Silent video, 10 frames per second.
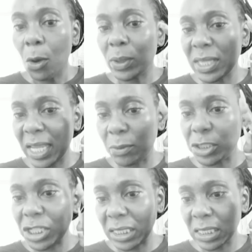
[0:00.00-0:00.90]
When they
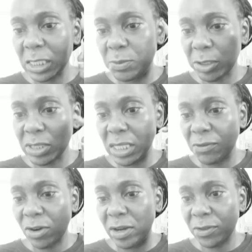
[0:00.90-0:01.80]
rejected this person in
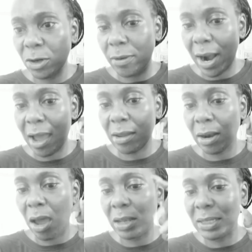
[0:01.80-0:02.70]
front of the crowd,
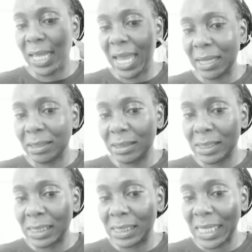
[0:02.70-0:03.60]
all of that
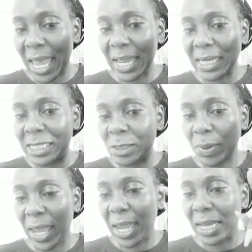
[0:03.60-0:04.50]
sadness,
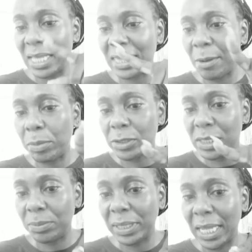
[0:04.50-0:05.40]
pain that
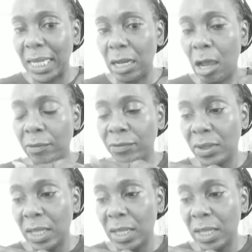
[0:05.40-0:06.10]
person played off,